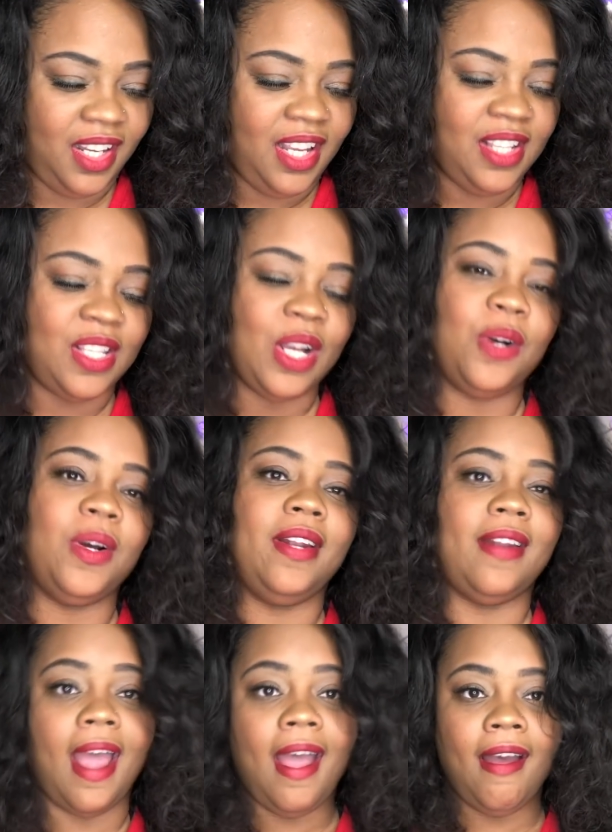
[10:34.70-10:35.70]
So
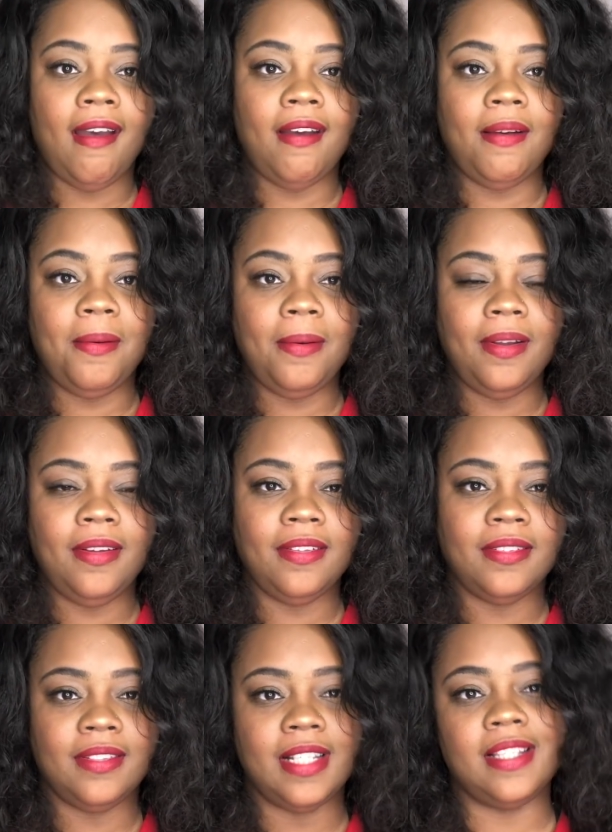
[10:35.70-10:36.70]
now
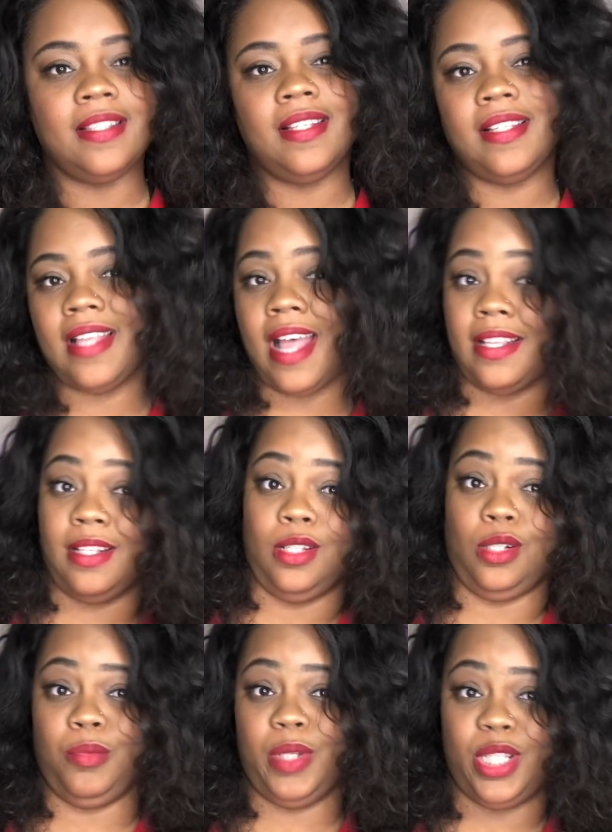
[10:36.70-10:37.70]
this has a
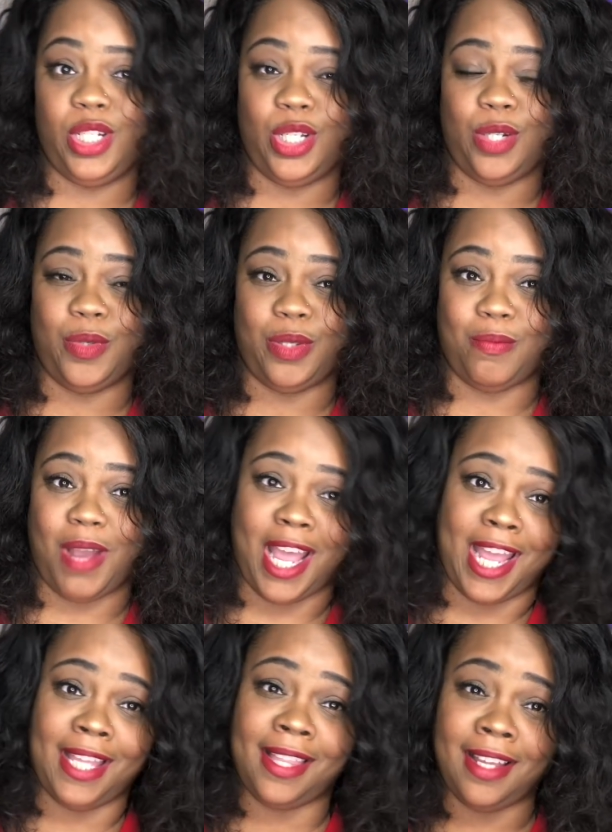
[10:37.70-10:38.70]
little bit to do with
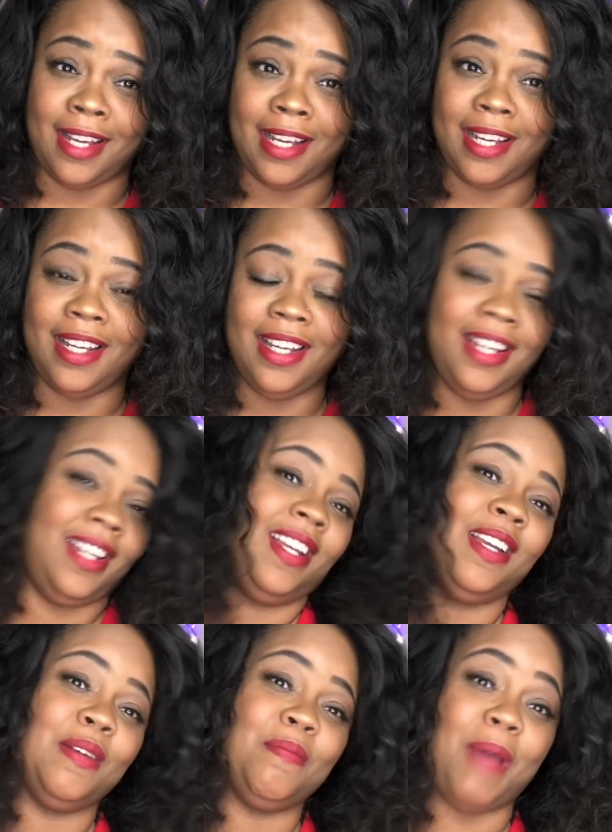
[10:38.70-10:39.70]
my
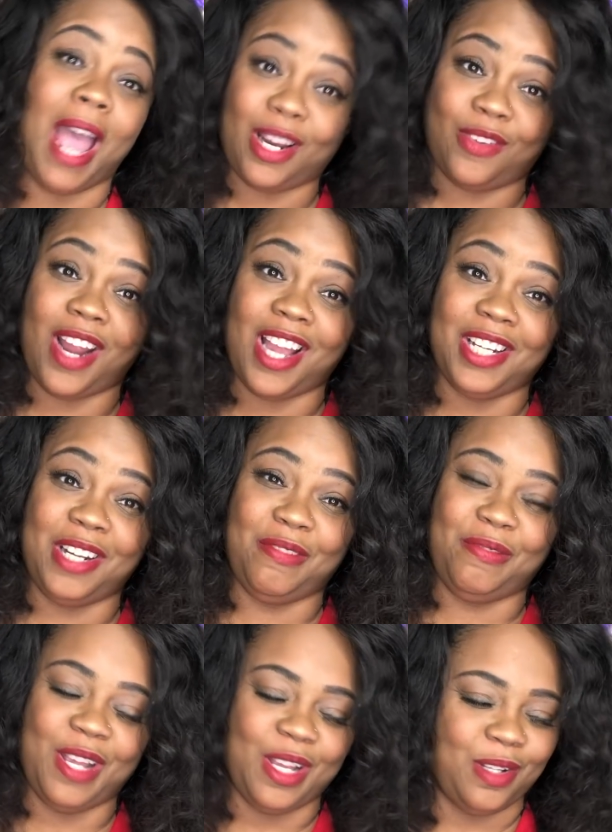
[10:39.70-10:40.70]
background in
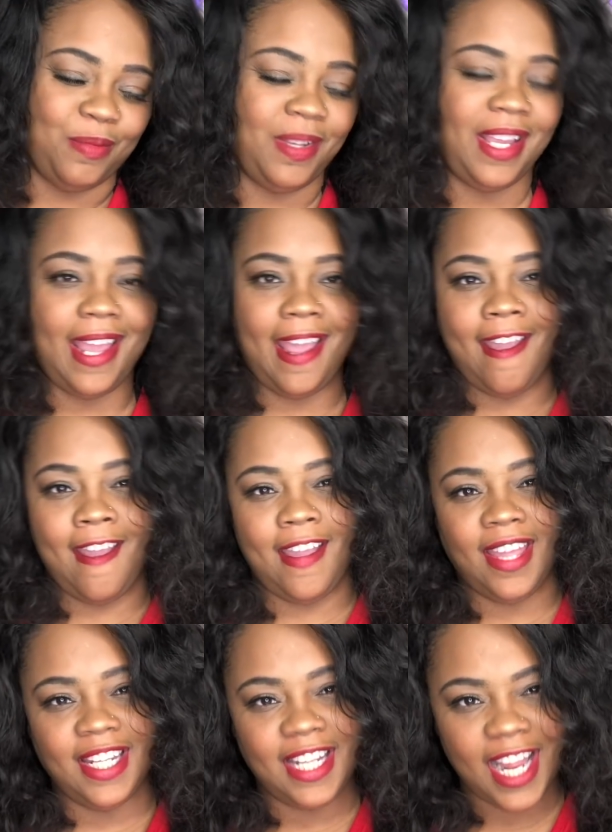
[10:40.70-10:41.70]
film
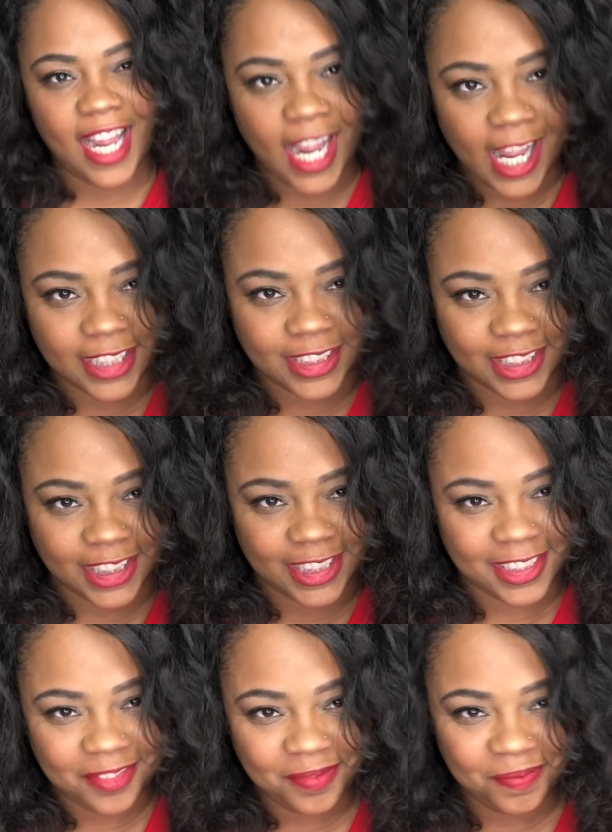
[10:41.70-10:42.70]
and
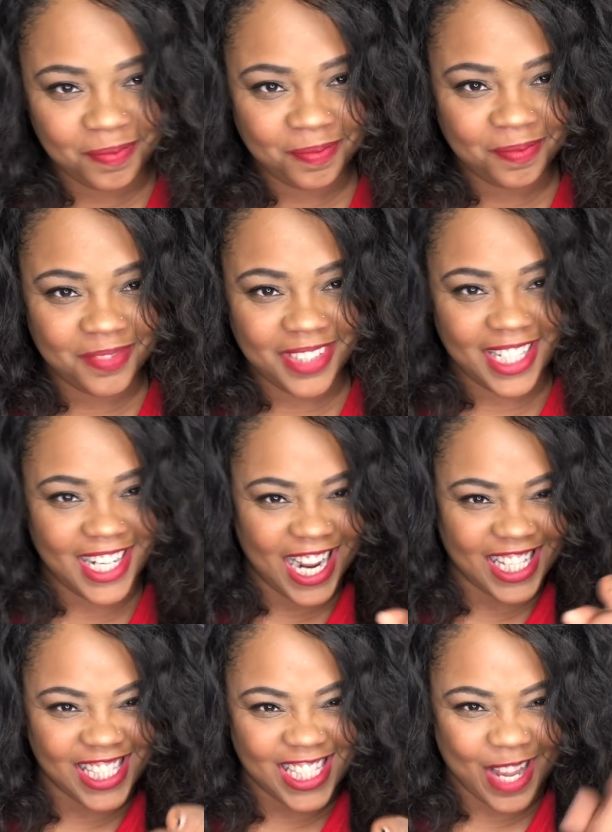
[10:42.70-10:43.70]
action.
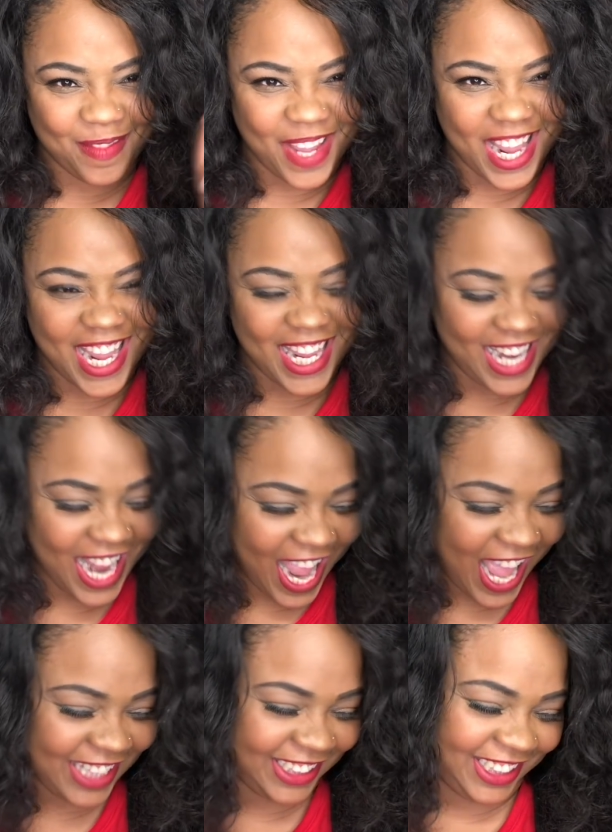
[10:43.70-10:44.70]
Next step, and
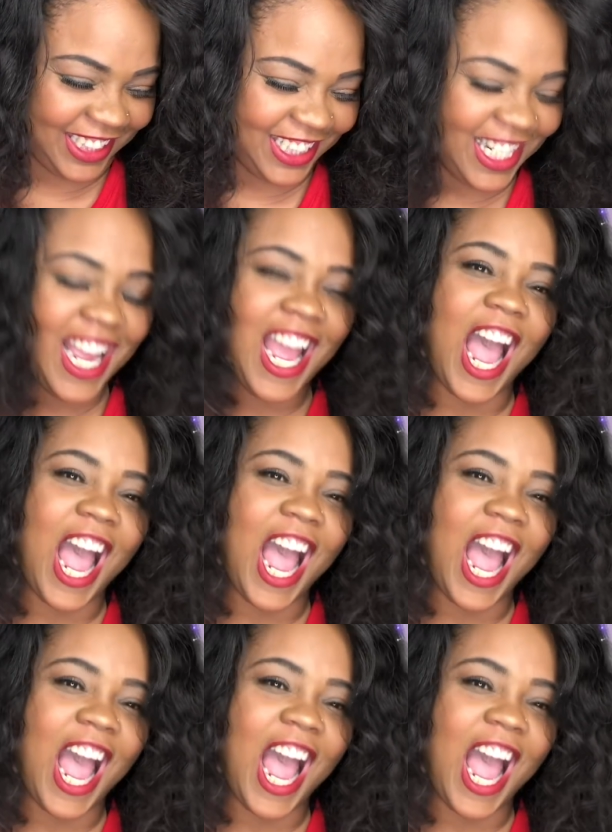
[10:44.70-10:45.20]
action.